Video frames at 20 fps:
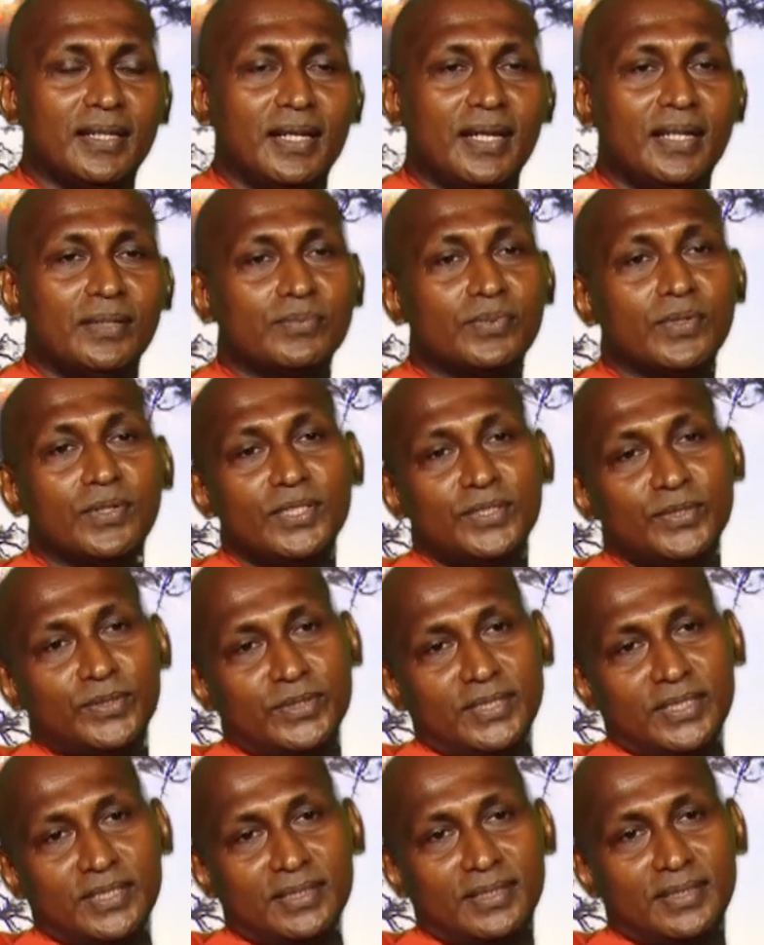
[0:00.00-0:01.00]
and
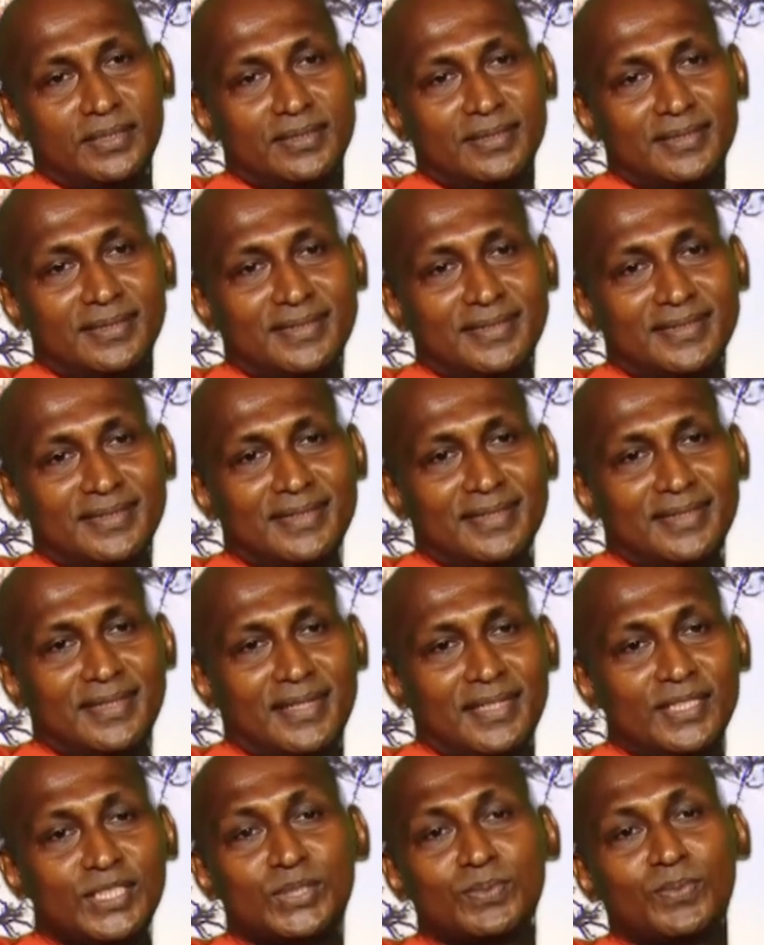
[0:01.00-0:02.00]
pollute it,
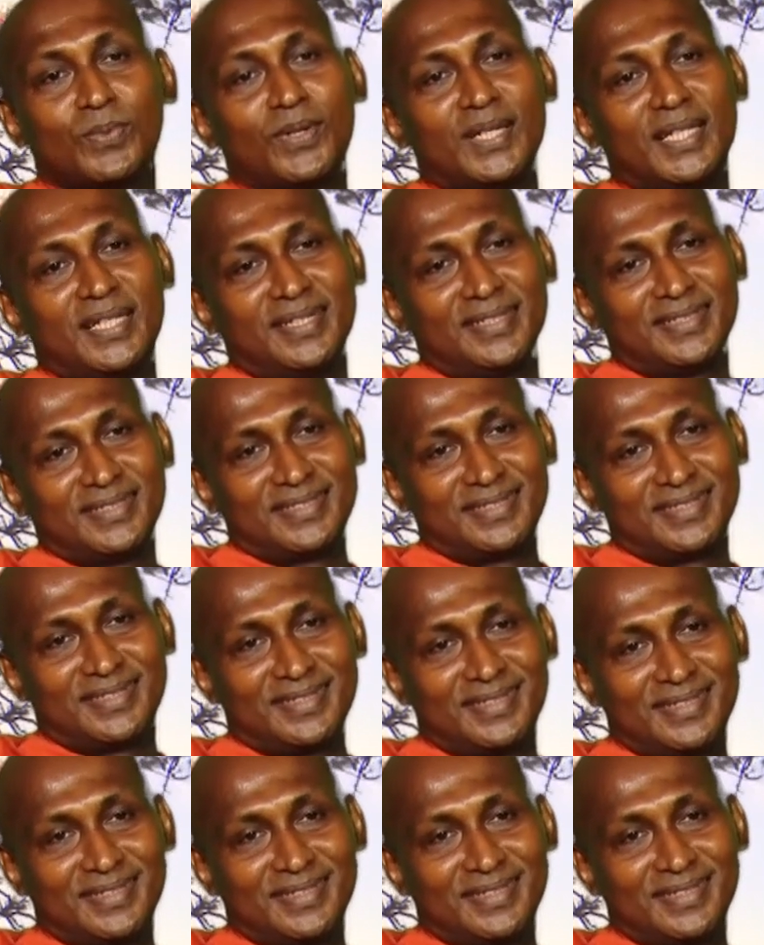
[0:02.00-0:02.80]
spoil it,